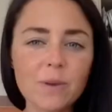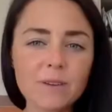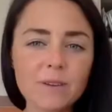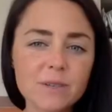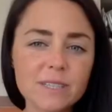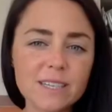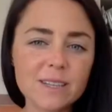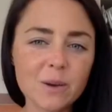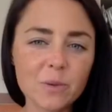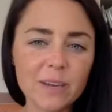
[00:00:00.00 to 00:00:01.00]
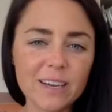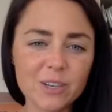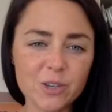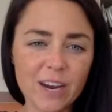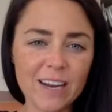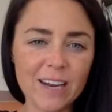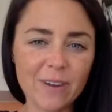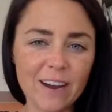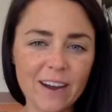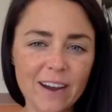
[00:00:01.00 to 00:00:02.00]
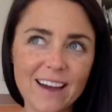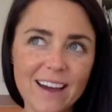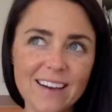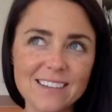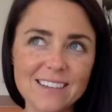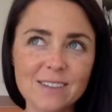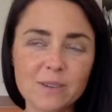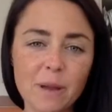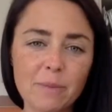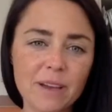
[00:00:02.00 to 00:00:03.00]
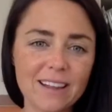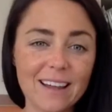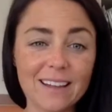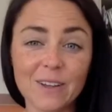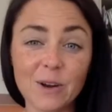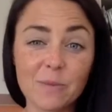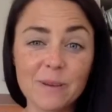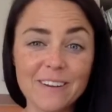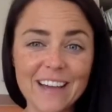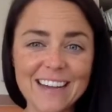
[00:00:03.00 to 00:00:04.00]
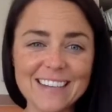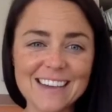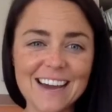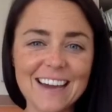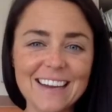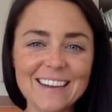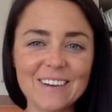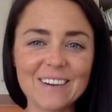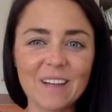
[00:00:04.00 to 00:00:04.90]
do a deload week in training, right? It kind of sucks, or maybe you get like a little bit of anxiety and you're like,